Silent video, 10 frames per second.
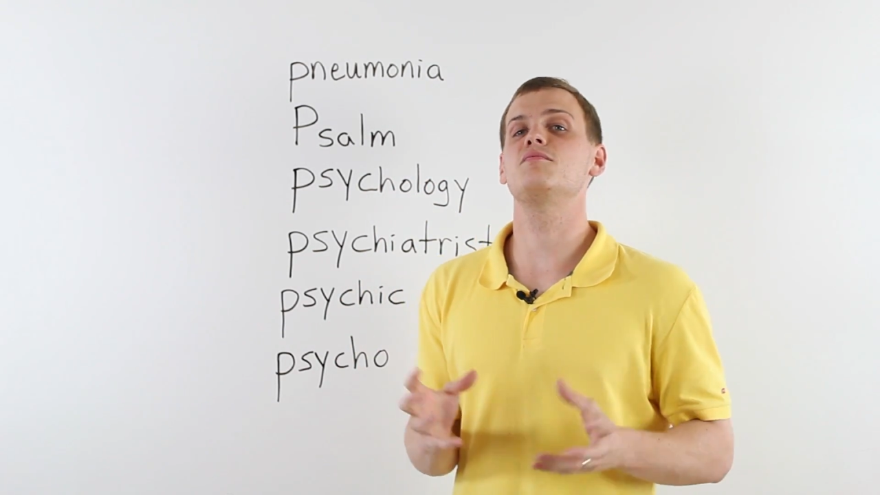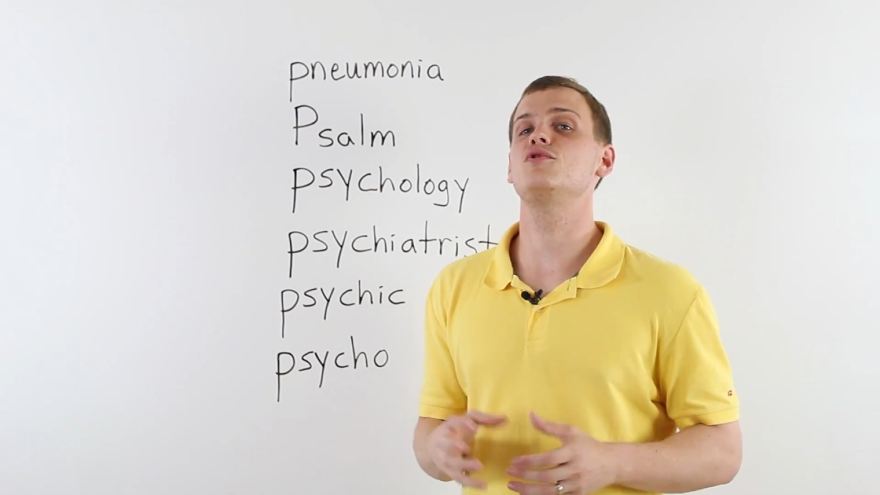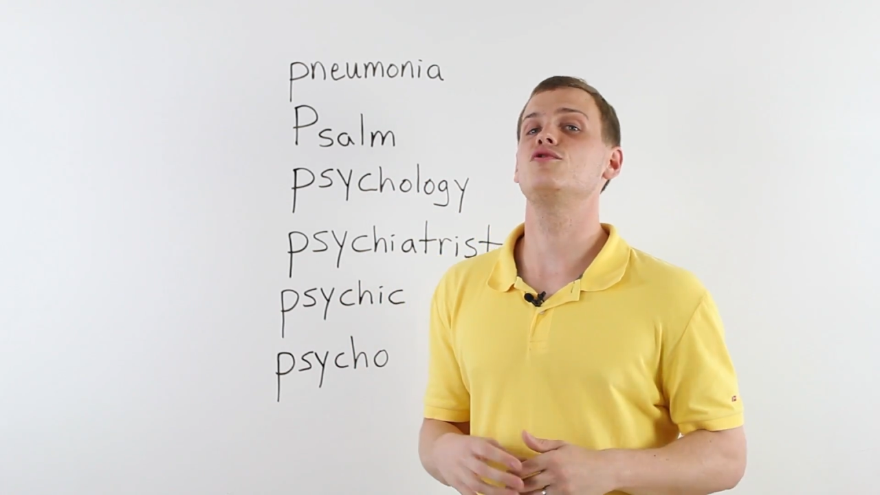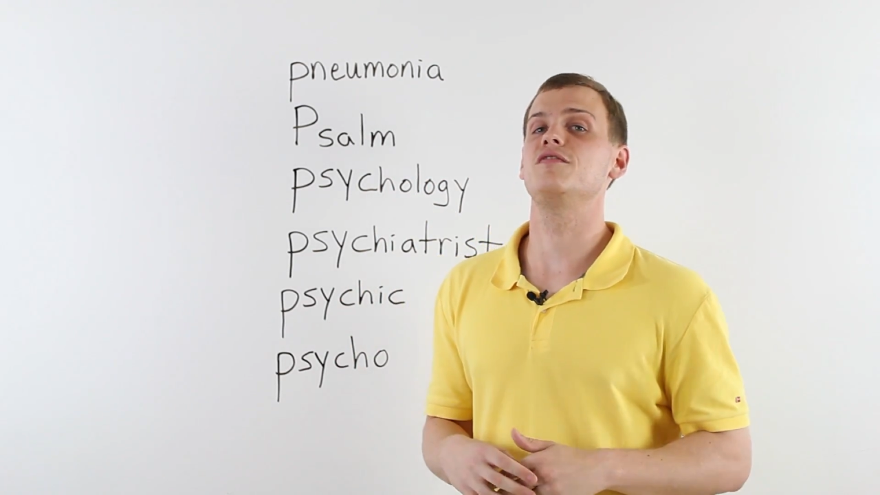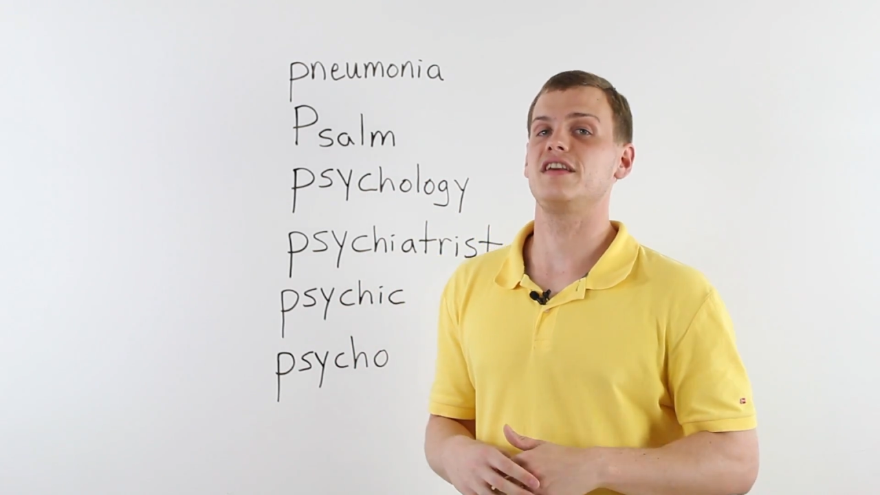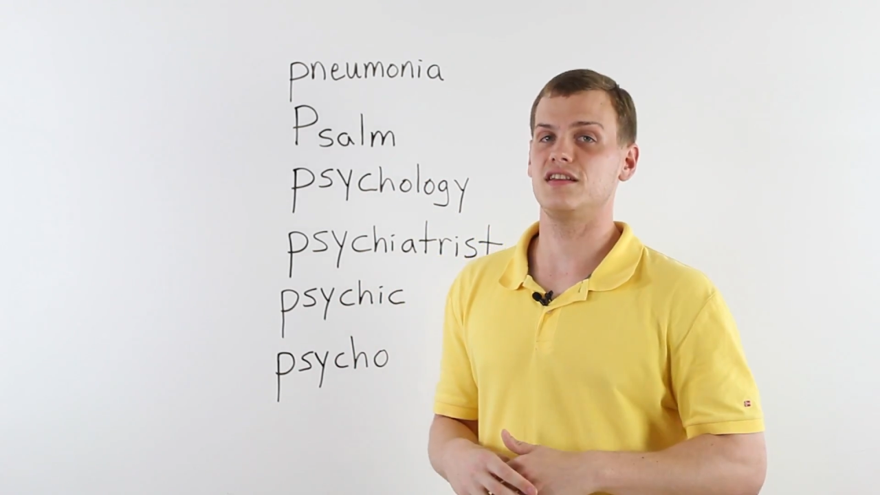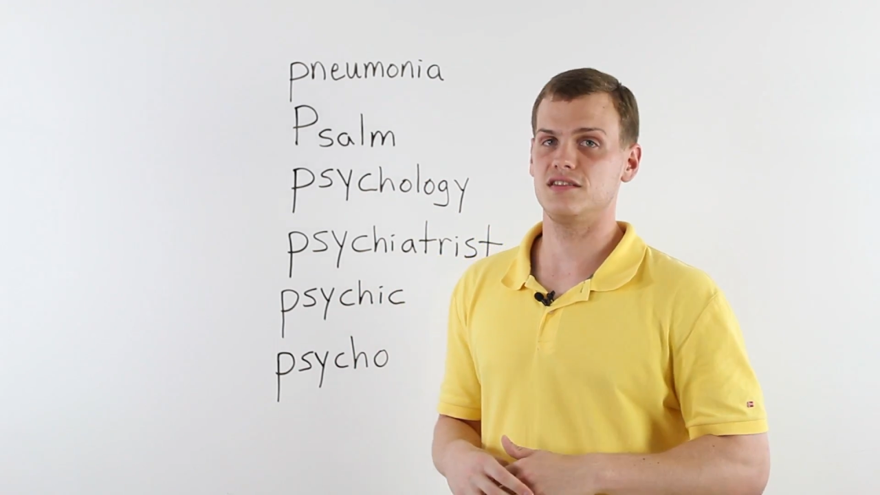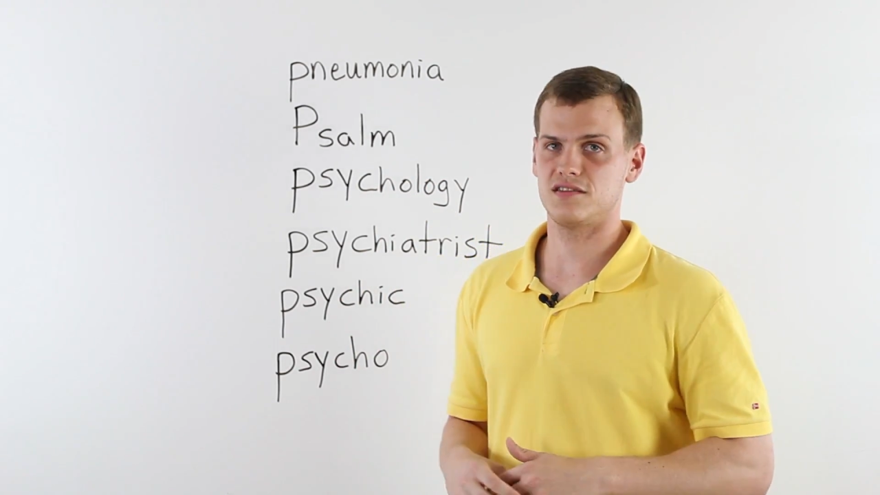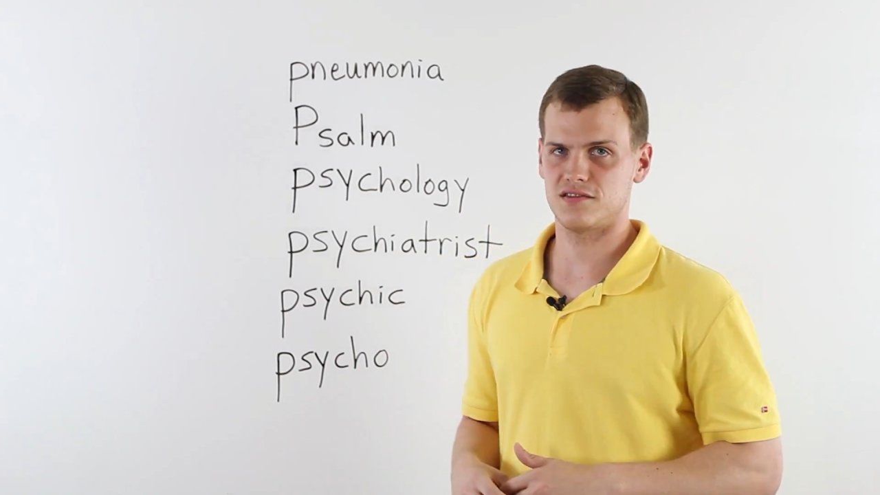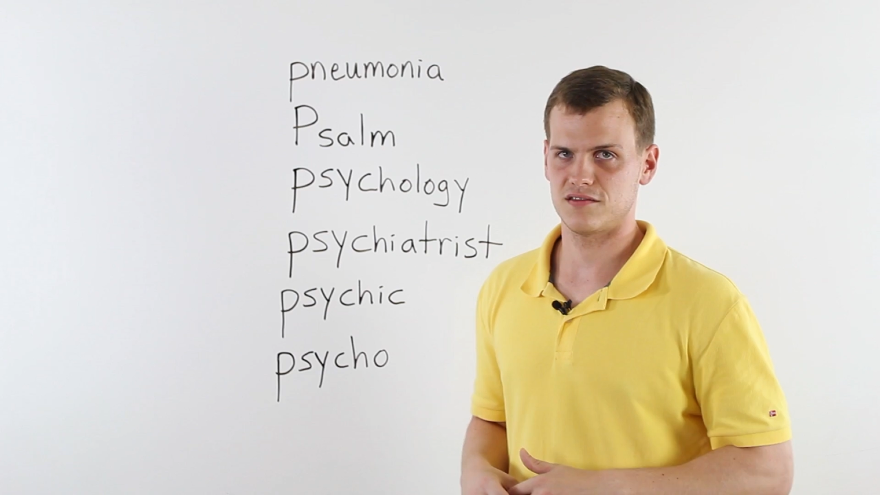
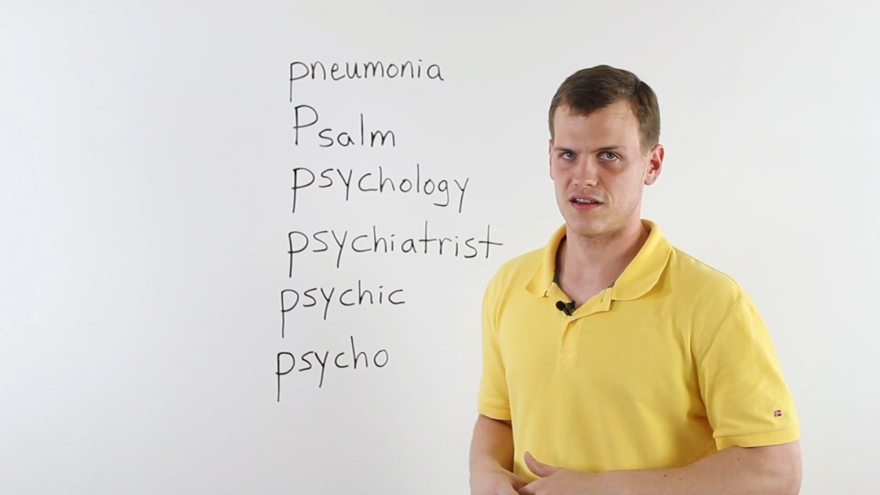movies